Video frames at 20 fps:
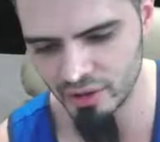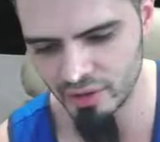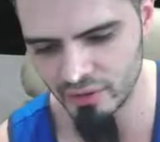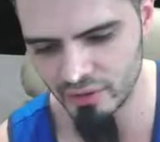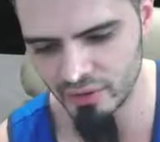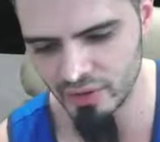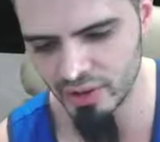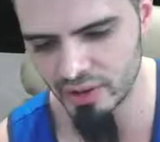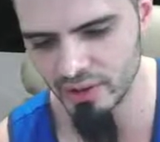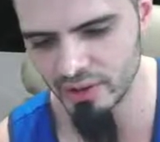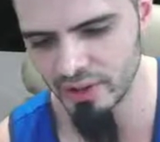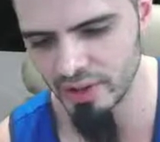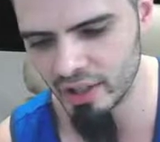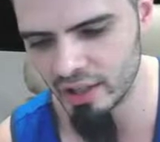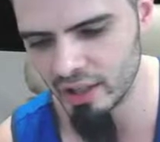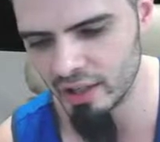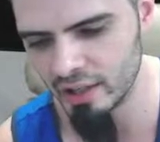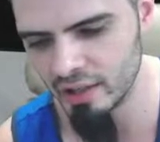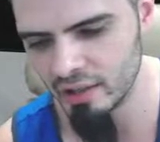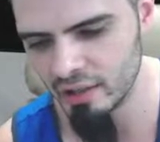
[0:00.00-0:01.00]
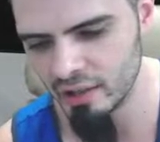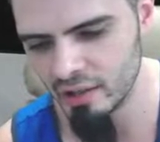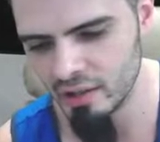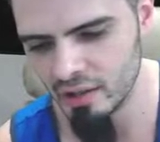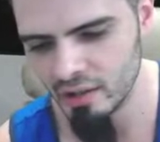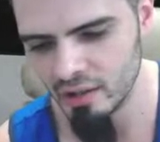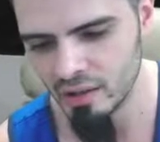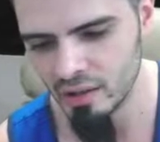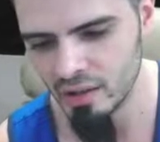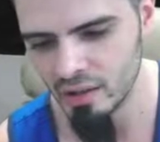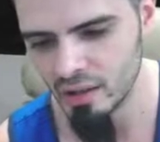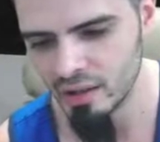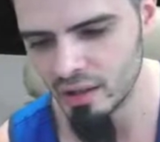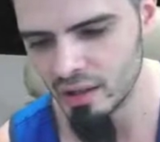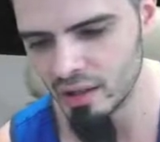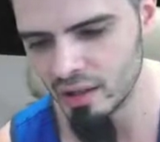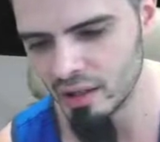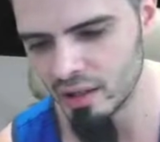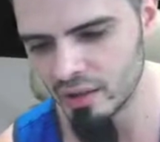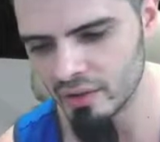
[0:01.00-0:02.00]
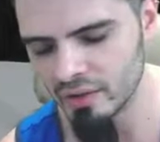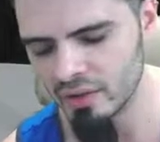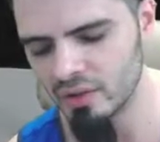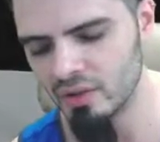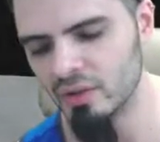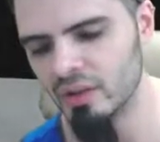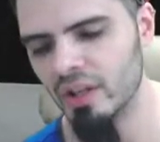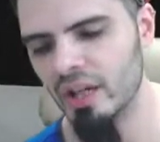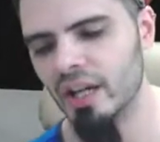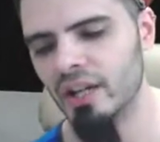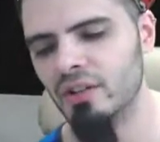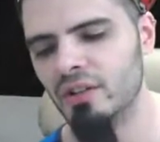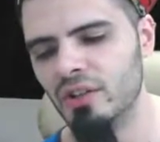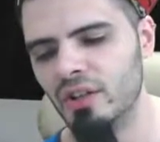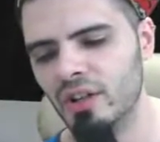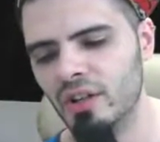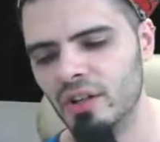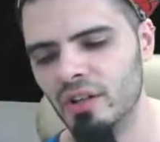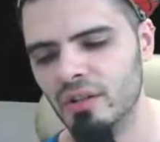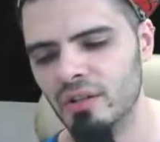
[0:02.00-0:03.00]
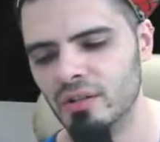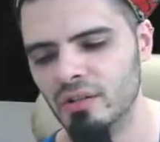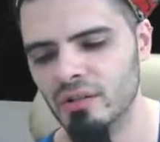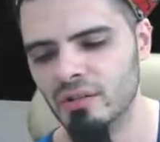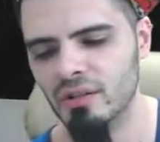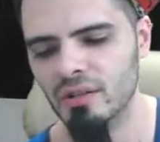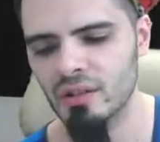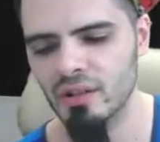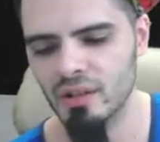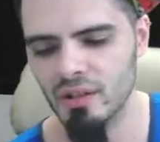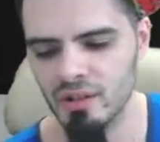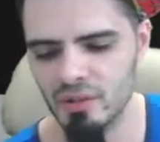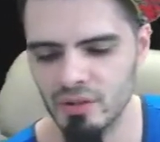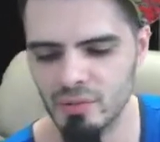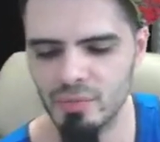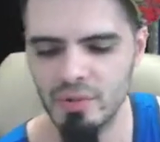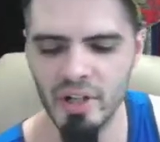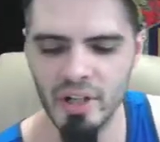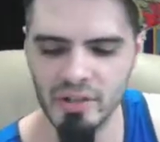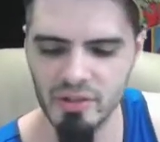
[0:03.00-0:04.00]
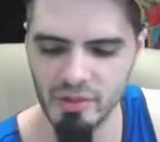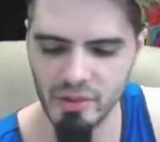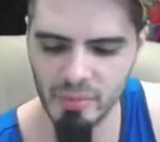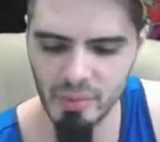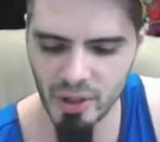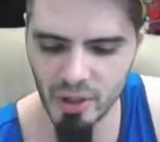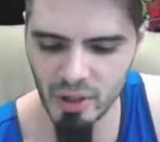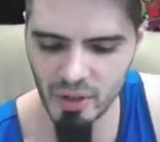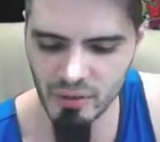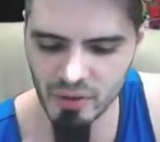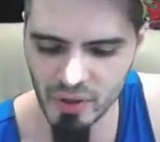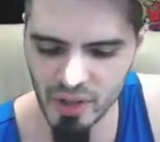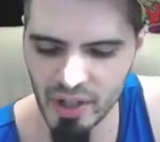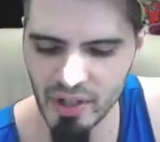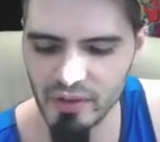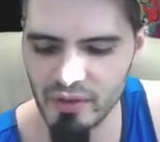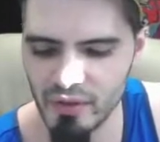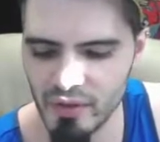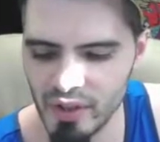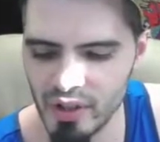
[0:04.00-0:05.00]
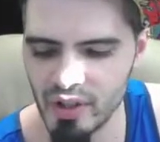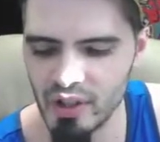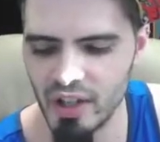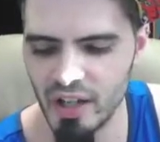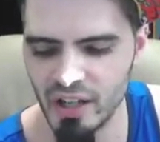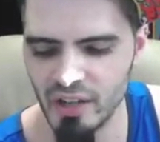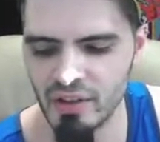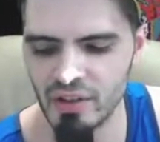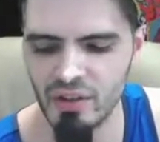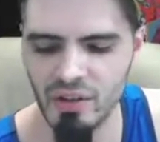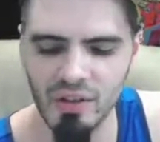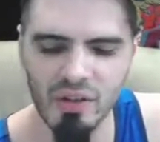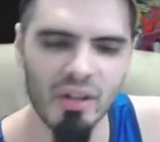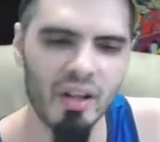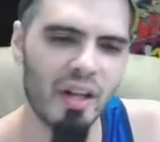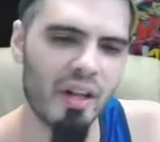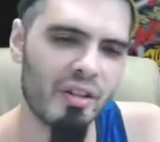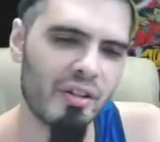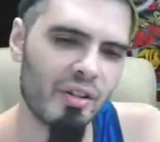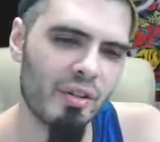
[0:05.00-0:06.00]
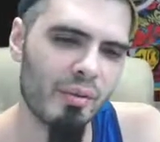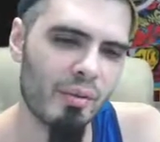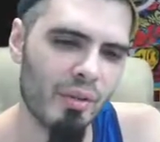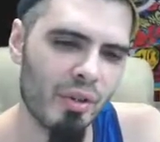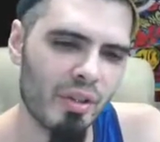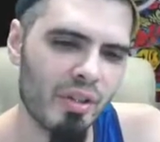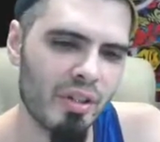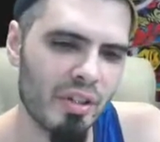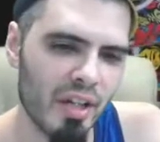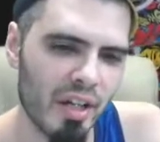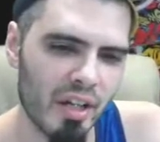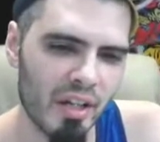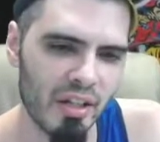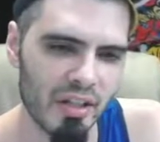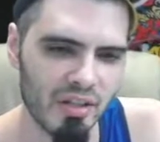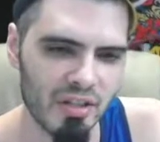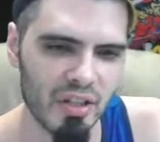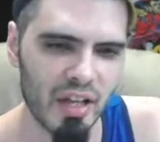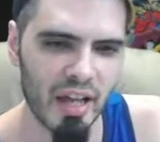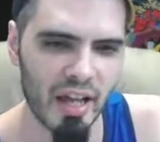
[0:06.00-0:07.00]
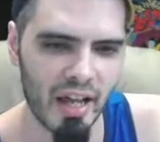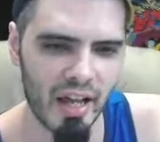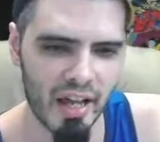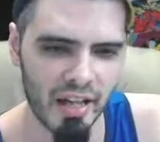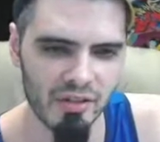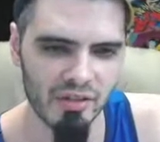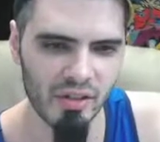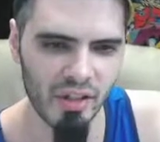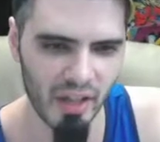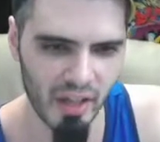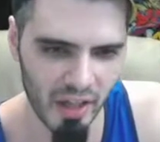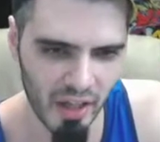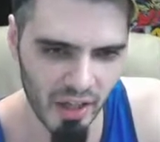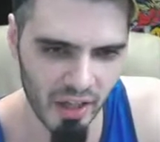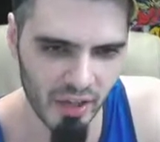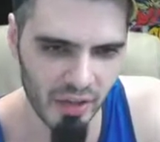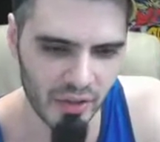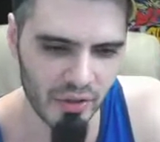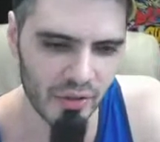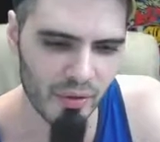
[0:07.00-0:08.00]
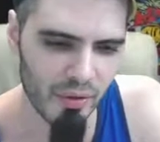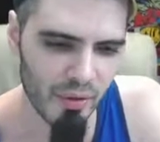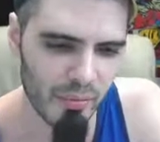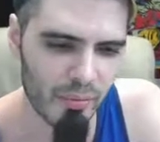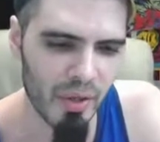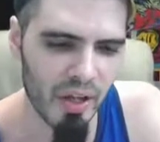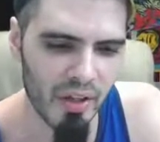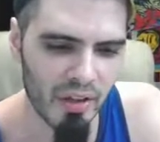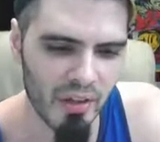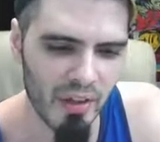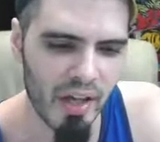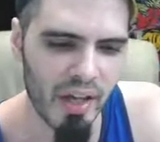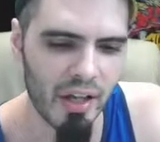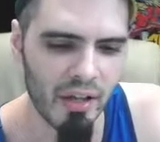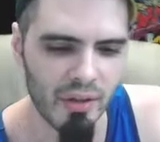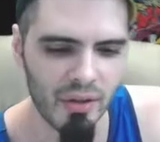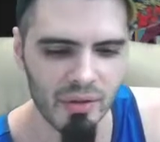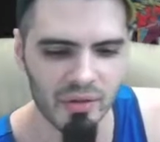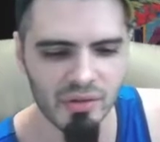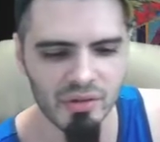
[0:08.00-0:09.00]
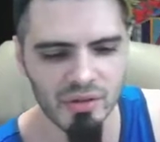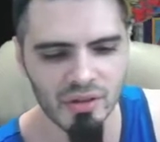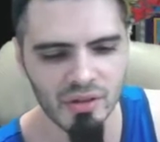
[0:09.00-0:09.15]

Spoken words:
fairly high. The Collector, surprisingly powerful. I feel like the Collector wouldn't get his ass handed to him by Thanos.